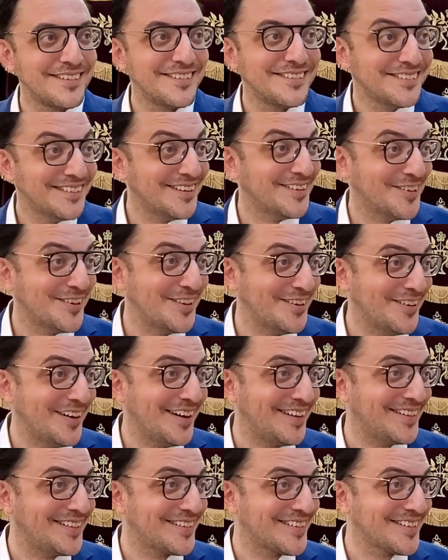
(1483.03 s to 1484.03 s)
That's what he
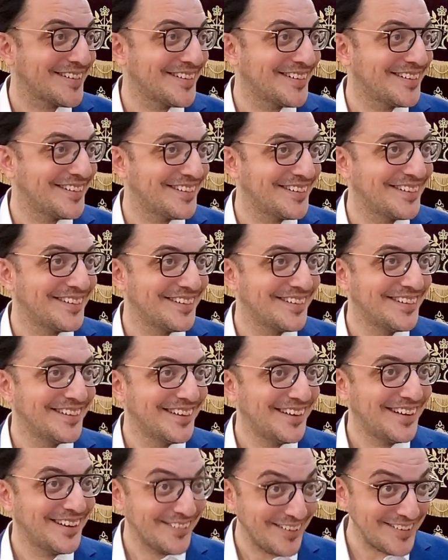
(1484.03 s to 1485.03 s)
writes.
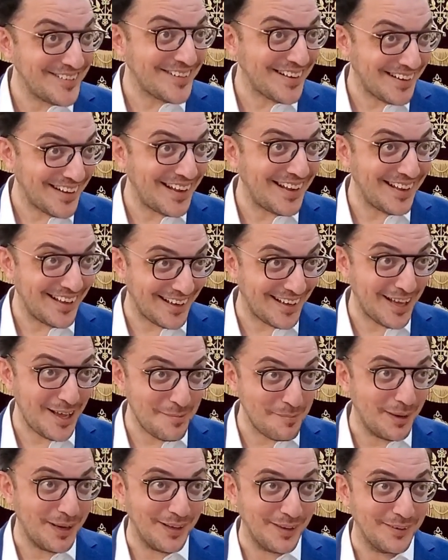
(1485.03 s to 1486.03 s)
He writes that
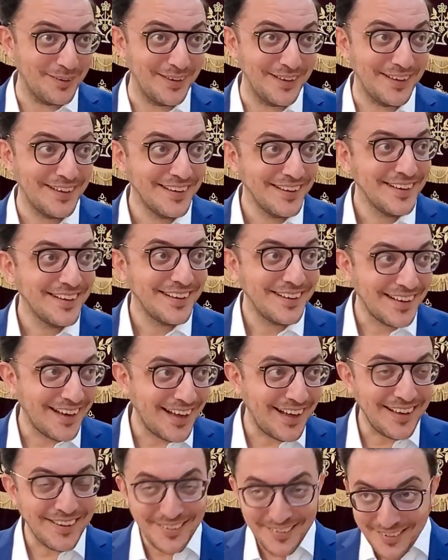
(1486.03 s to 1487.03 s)
halakha, by the way,
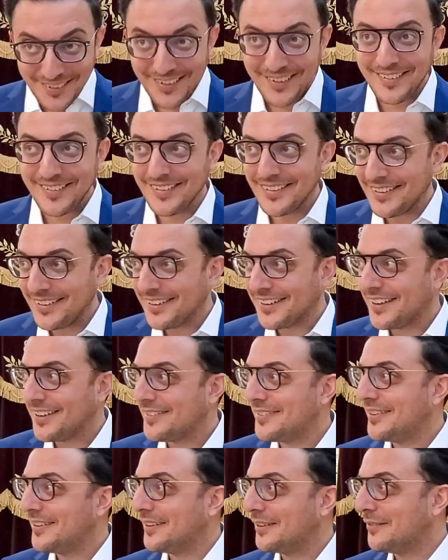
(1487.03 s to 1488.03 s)
not as a
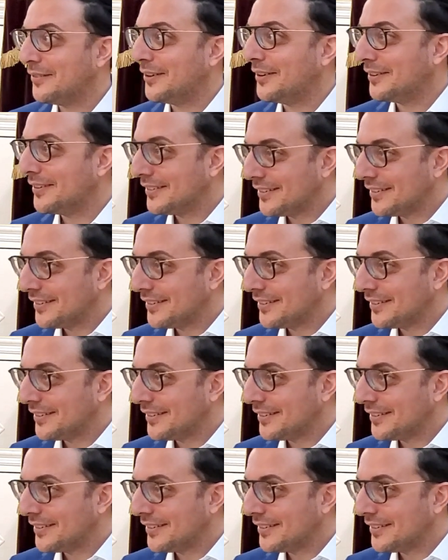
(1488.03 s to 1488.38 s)
Hasidic word.